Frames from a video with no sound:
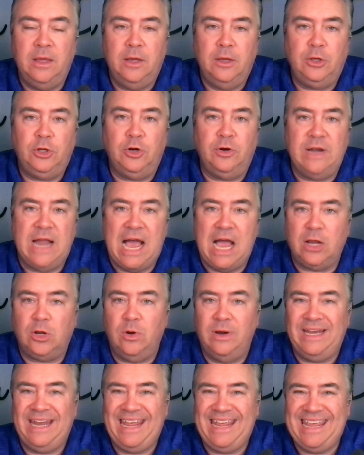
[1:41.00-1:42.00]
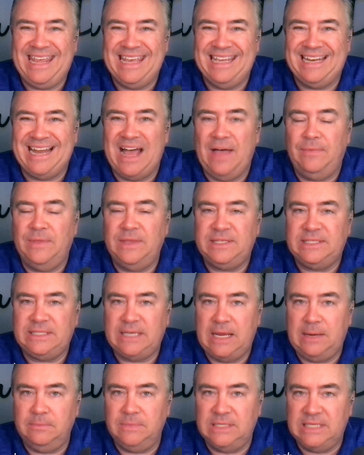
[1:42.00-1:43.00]
you're not going to hit on the
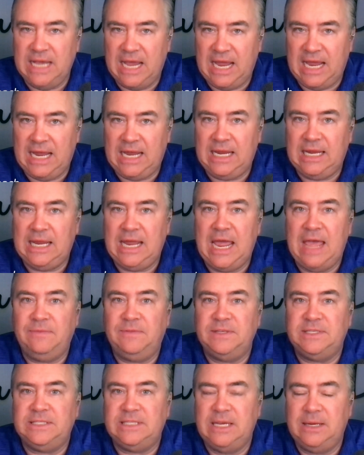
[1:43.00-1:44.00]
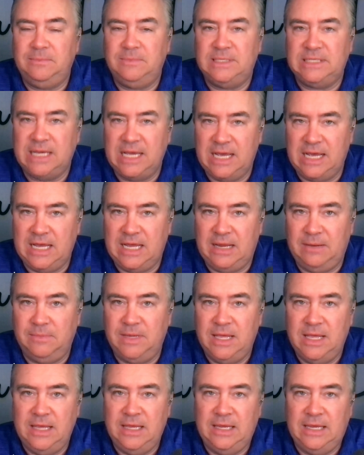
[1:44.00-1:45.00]
same day at the same time,
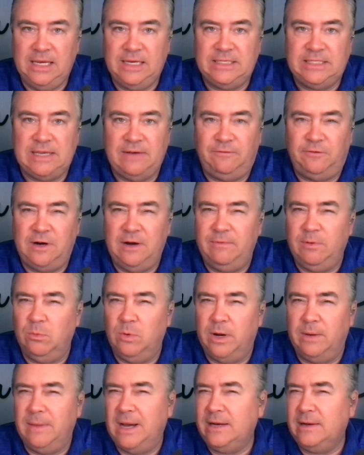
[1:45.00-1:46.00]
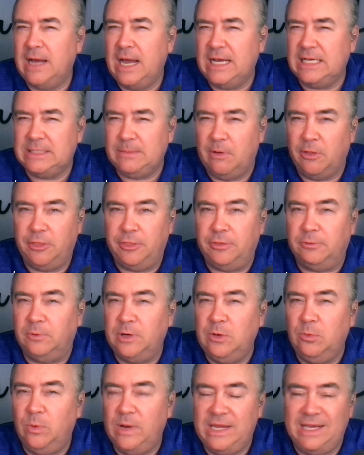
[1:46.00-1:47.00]
except for every, what, about, I guess, about
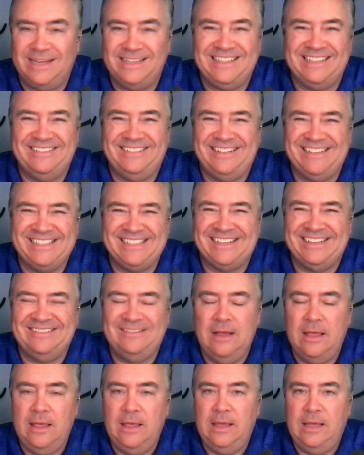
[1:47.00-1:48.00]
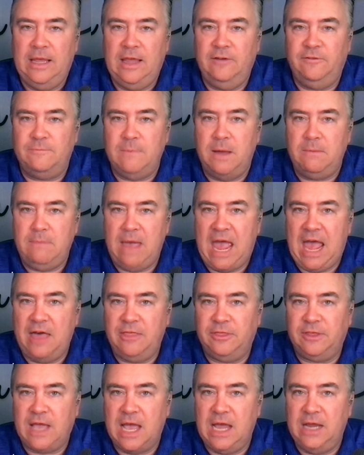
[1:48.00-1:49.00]
3 weeks or so, if my
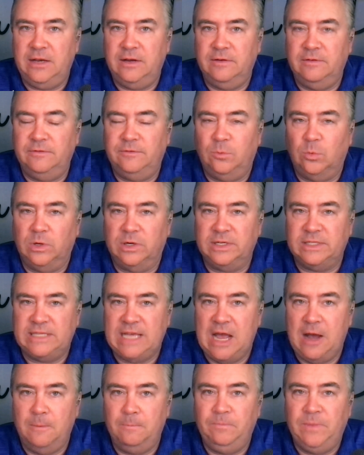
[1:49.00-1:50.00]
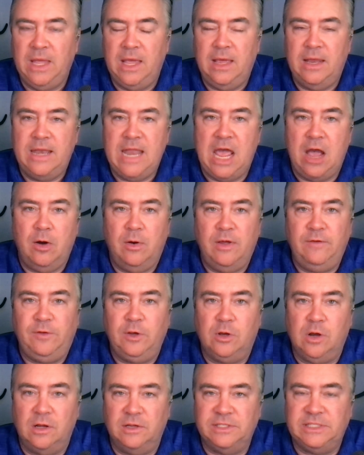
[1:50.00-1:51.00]
math kind of works out. Now, if
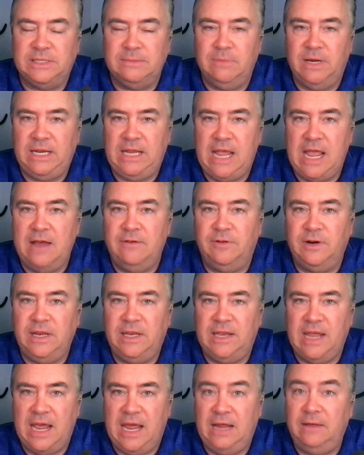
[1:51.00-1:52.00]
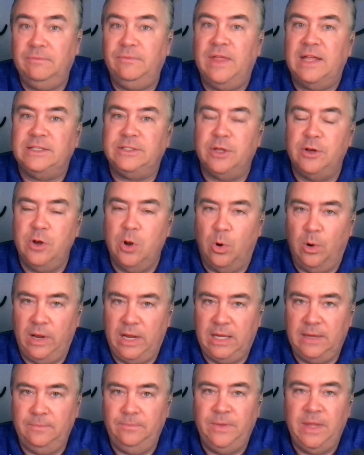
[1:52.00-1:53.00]
you call somebody every day, that's
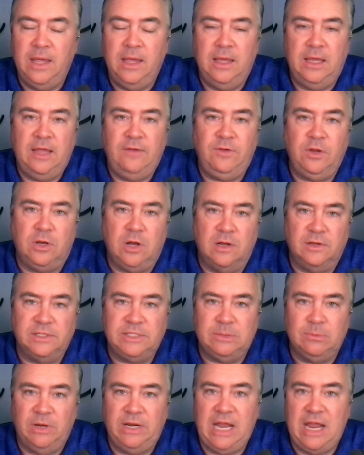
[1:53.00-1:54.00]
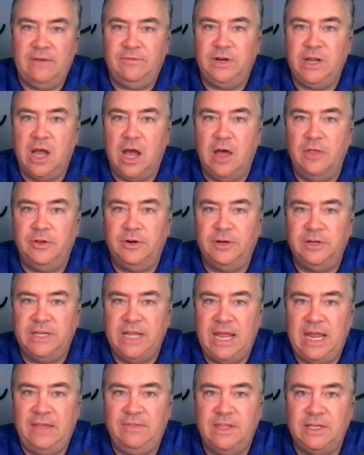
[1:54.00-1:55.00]
annoying. If you call someone every other
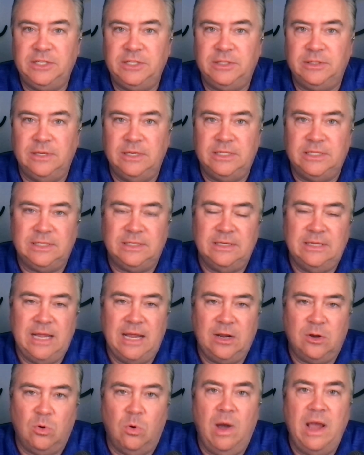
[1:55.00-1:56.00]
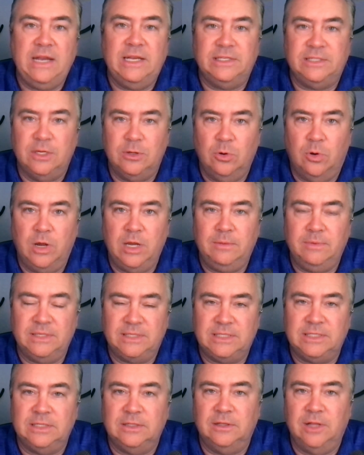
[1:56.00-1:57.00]
day, it's not quite as annoying,
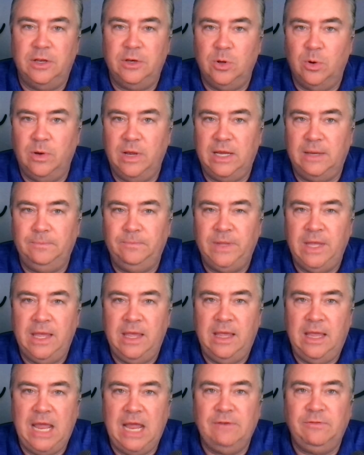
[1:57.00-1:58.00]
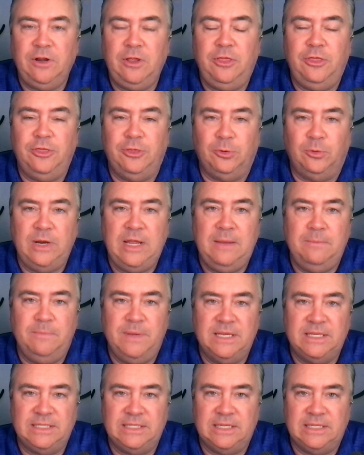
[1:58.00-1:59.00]
but still annoying. Every 3
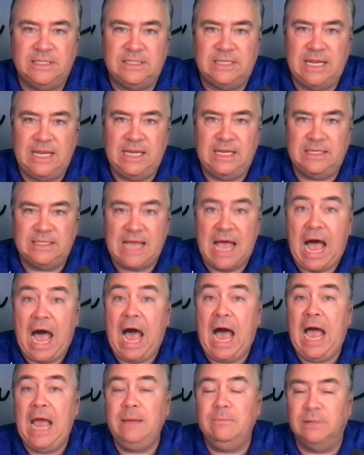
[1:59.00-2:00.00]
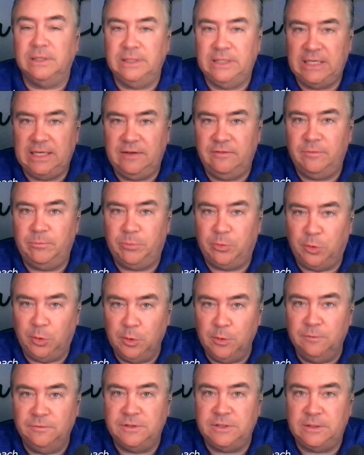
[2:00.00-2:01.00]
business days, I believe,
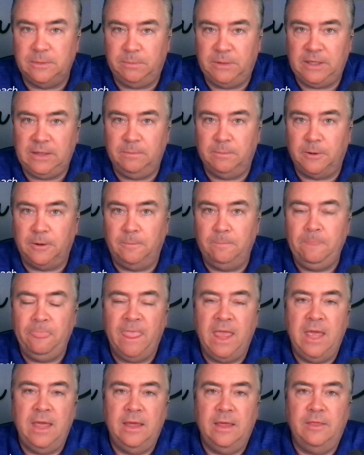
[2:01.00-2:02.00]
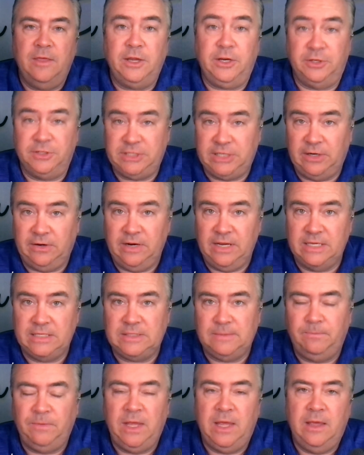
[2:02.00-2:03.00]
proves to people that you're
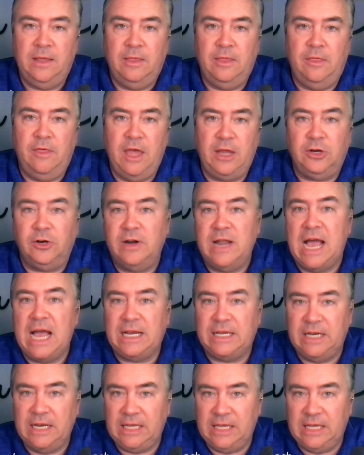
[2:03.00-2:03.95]
serious, that you're not going to